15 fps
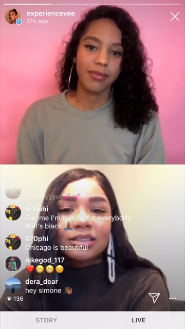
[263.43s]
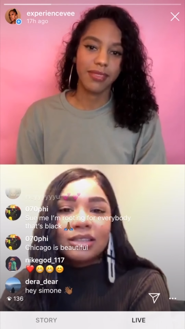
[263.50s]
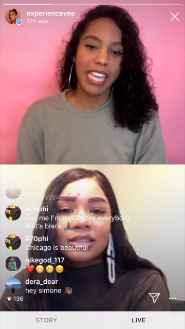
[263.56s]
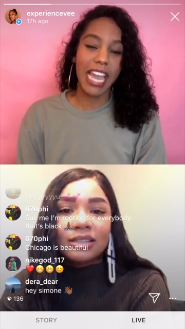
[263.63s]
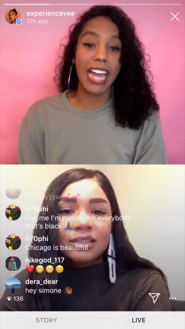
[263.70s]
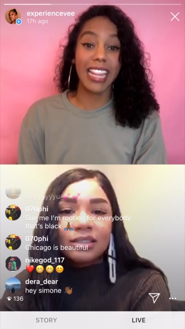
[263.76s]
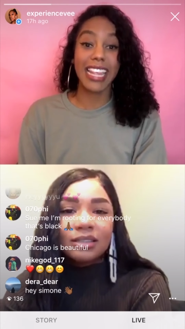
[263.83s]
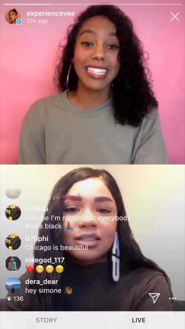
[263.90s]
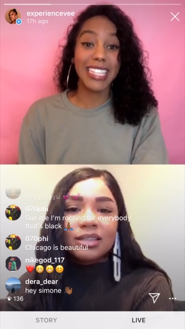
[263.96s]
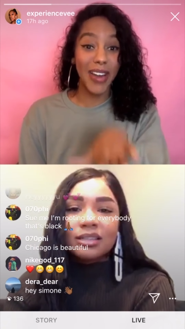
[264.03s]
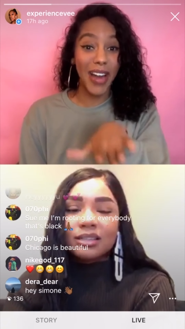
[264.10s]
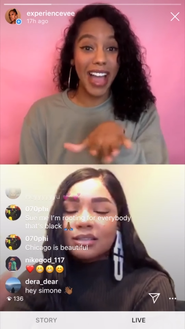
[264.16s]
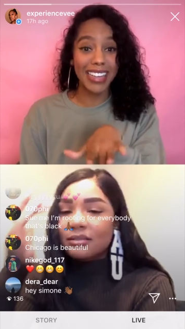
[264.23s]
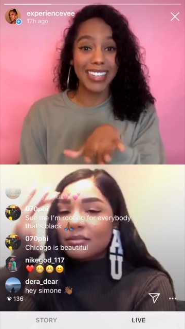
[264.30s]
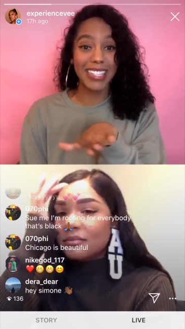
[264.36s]
Speaker 1: Yeah, that's how
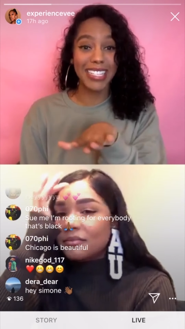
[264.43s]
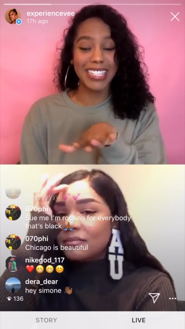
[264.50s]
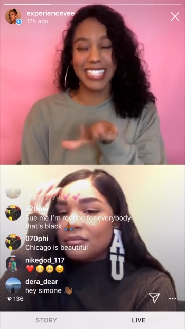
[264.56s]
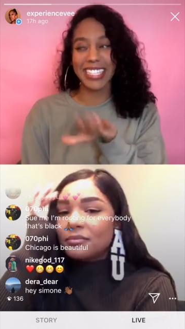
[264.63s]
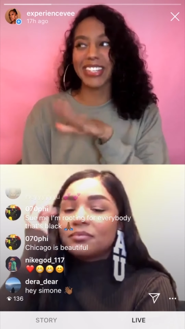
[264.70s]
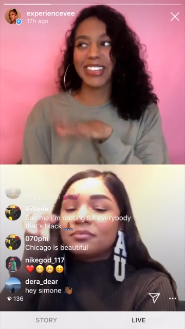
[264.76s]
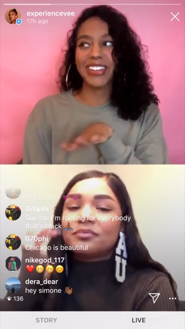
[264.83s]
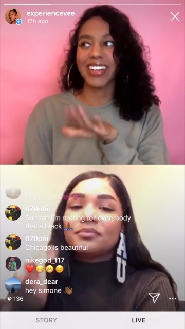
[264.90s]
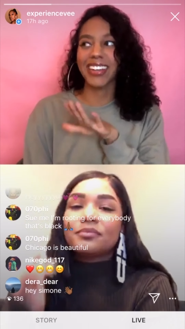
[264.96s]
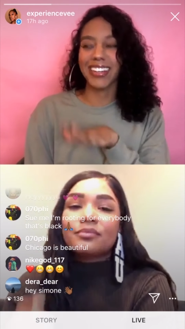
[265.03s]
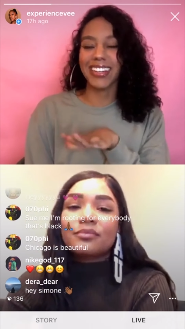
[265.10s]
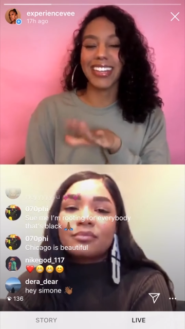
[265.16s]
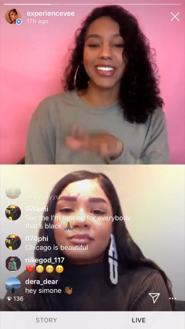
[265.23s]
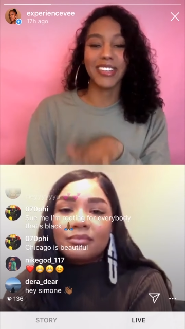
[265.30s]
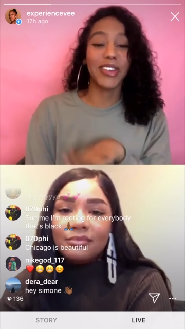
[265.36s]
I consider a
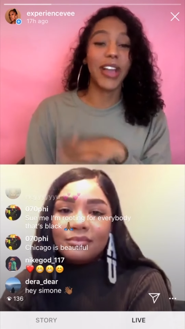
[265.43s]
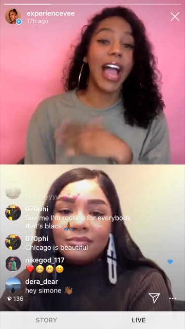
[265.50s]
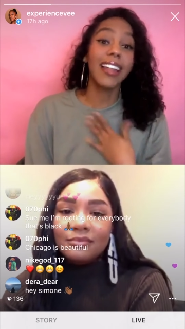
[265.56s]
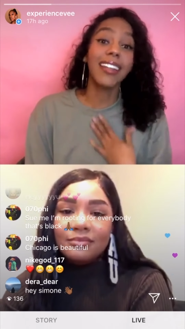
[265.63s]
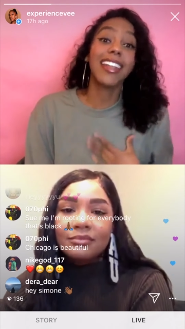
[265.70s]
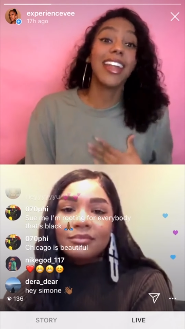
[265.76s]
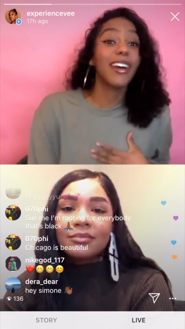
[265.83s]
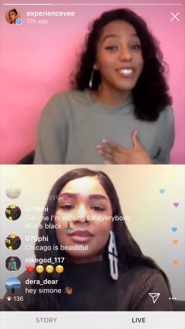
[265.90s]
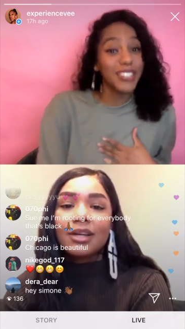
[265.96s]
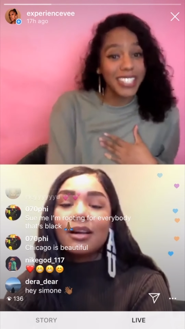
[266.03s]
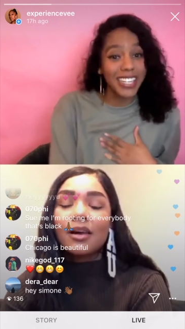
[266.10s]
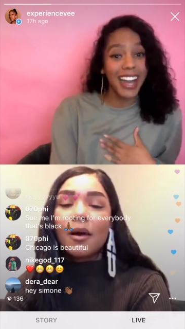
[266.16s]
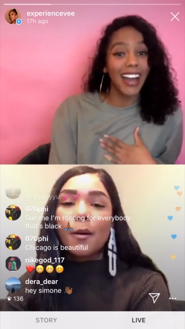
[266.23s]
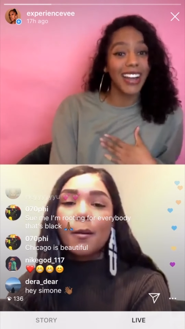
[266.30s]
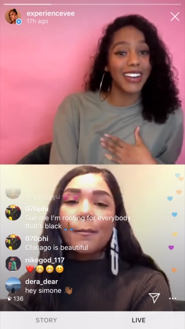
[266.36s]
clean New York. I love
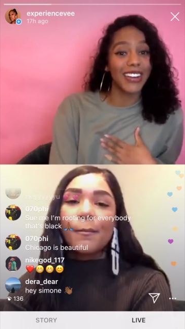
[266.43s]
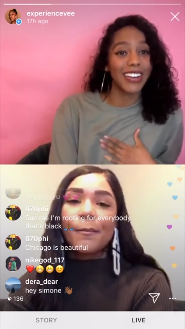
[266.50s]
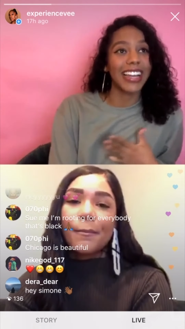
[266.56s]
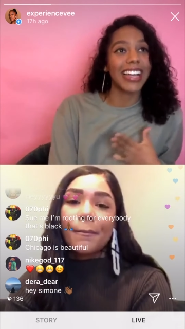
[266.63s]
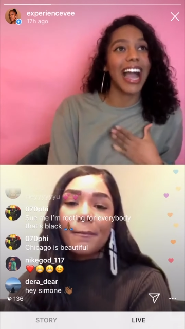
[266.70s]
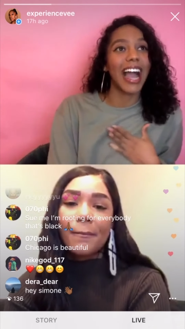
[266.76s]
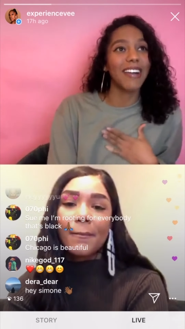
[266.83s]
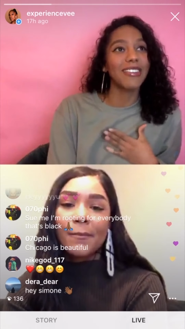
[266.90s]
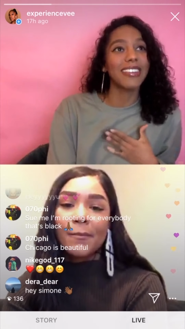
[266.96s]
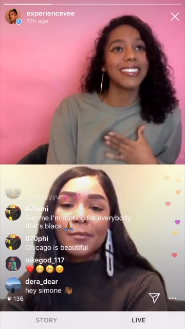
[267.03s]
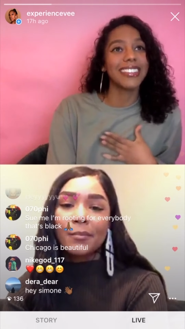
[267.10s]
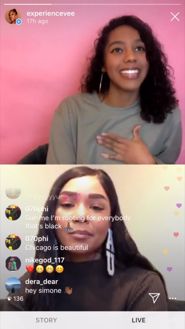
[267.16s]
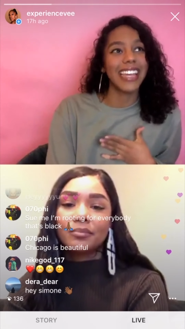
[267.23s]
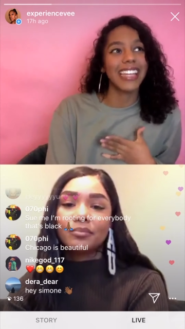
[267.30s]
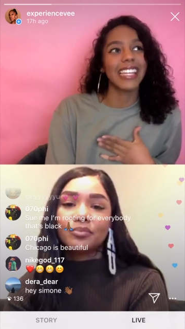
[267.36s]
Chicago. Like, I would
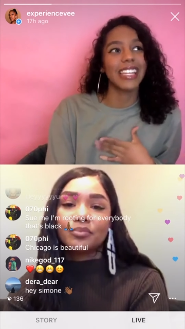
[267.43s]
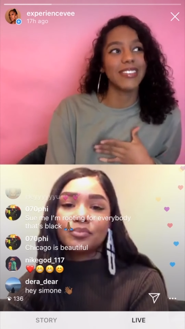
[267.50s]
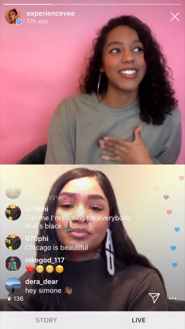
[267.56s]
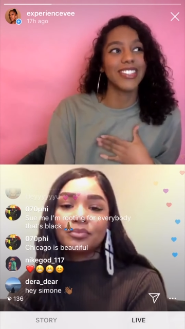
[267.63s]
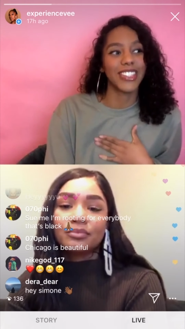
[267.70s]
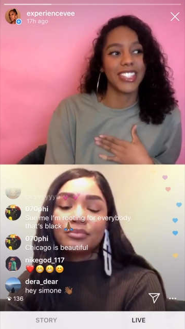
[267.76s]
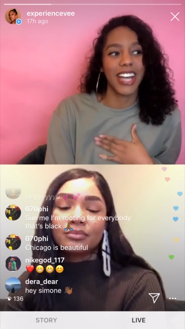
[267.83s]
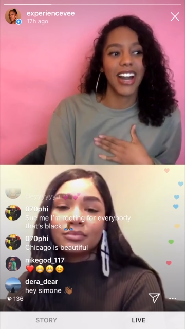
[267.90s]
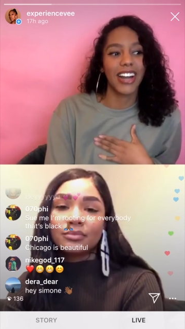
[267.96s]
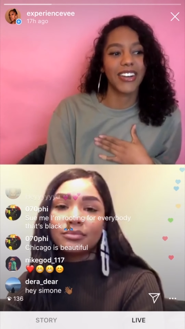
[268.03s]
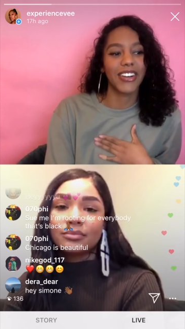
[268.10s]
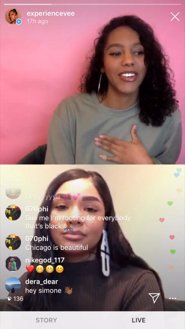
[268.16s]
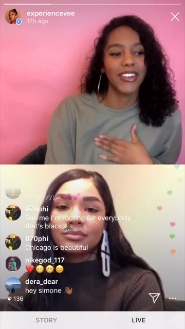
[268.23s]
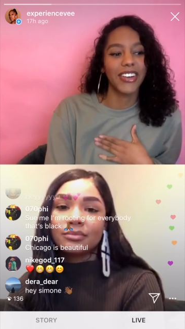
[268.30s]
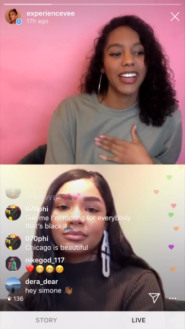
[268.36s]
dead live in
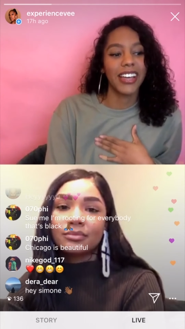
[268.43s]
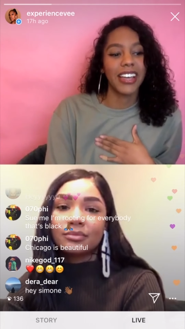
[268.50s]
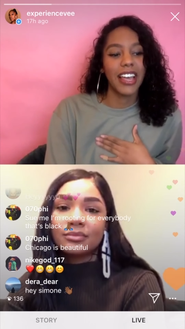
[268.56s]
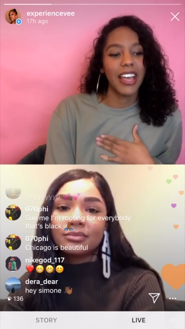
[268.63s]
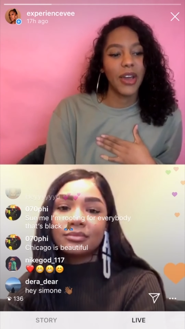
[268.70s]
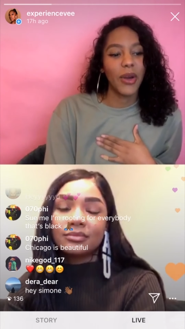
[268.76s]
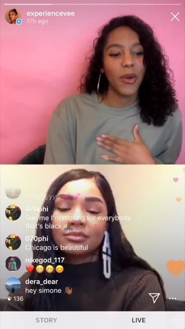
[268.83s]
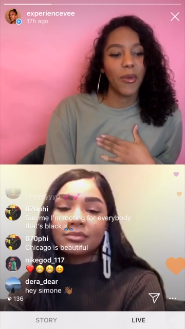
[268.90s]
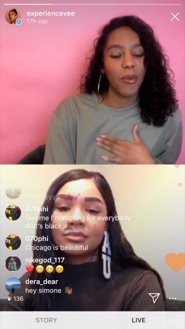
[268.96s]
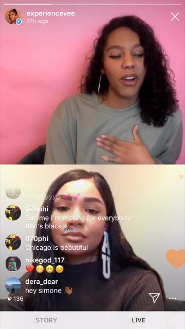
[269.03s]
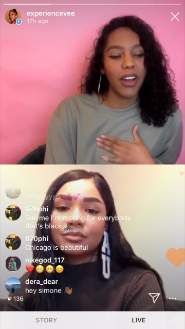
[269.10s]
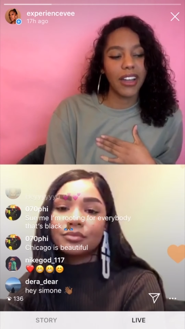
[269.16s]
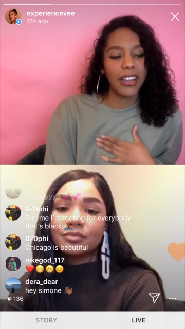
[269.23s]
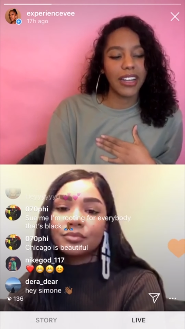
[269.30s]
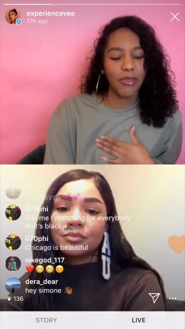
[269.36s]
Chicago
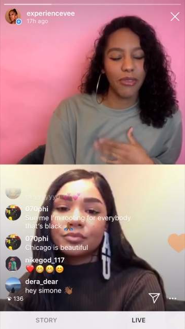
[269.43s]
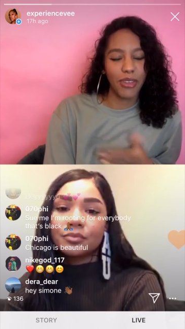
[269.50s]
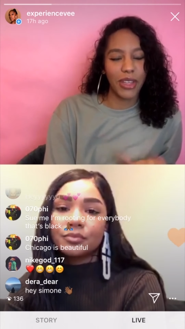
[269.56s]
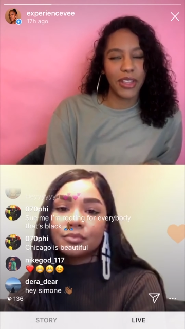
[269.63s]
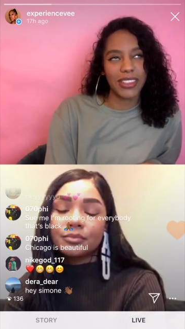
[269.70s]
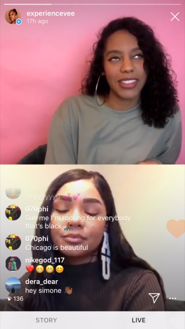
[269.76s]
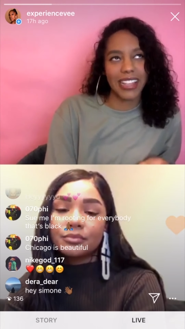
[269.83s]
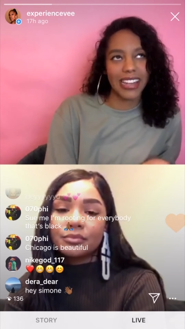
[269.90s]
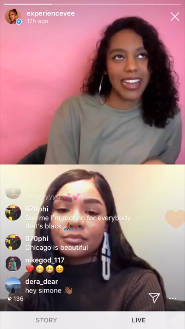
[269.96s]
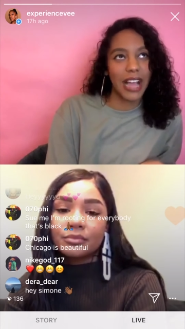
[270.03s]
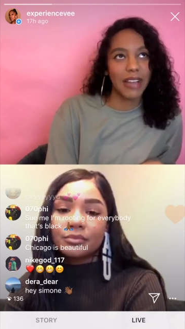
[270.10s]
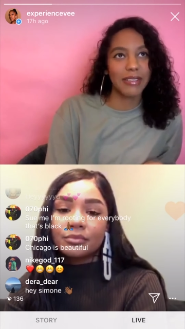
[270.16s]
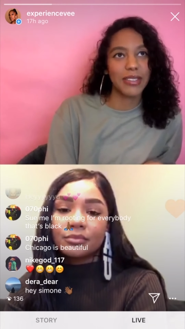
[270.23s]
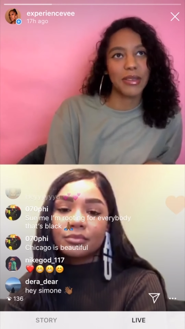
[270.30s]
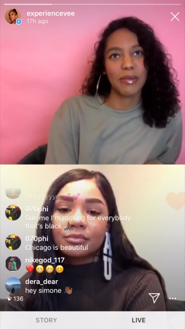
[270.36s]
one, if it didn't
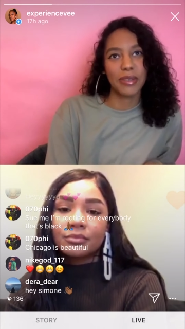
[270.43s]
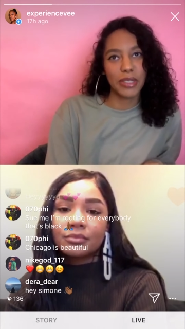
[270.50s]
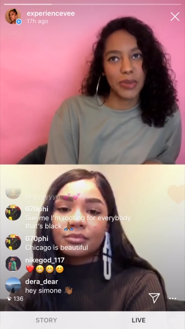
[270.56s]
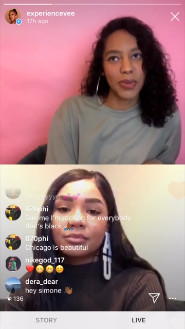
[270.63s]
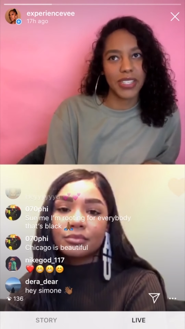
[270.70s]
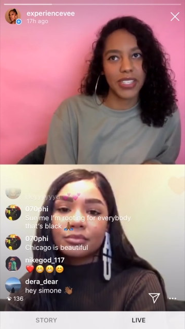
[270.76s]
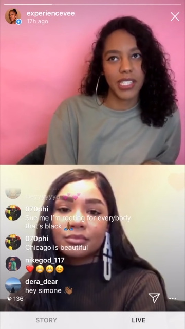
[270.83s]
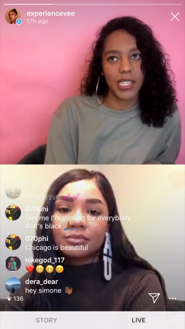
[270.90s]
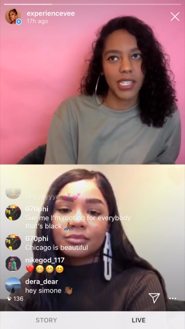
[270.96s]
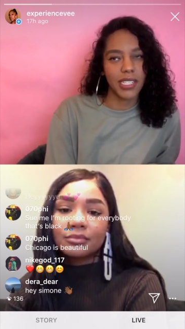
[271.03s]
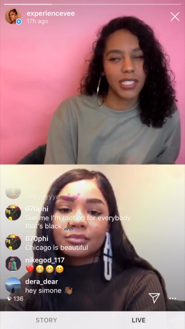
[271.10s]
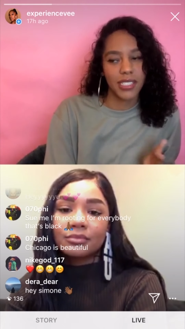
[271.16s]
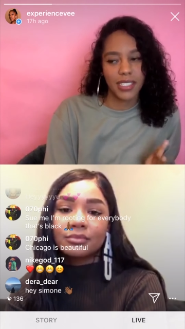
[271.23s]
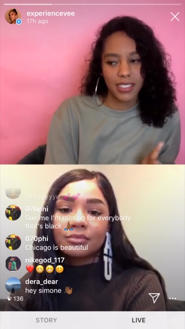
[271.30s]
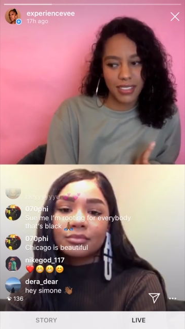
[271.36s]
have so much winter,
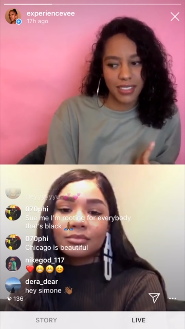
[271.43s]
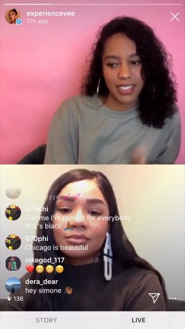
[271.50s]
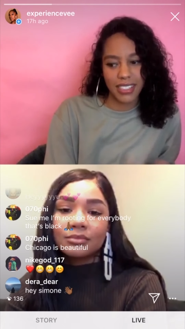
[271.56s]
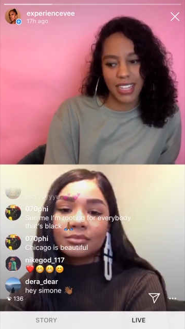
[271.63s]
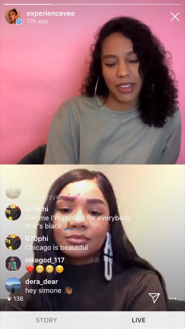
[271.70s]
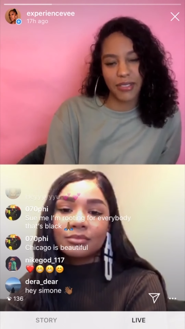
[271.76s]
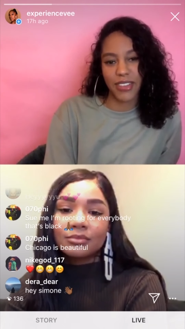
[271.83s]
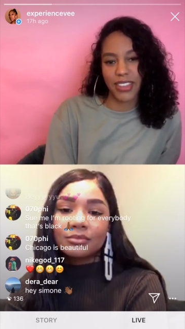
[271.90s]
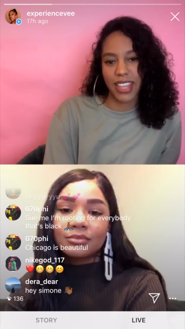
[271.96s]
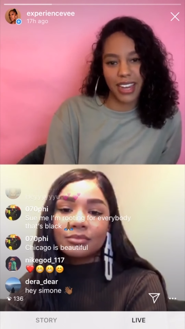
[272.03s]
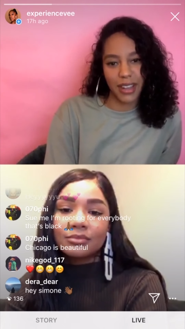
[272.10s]
like for that,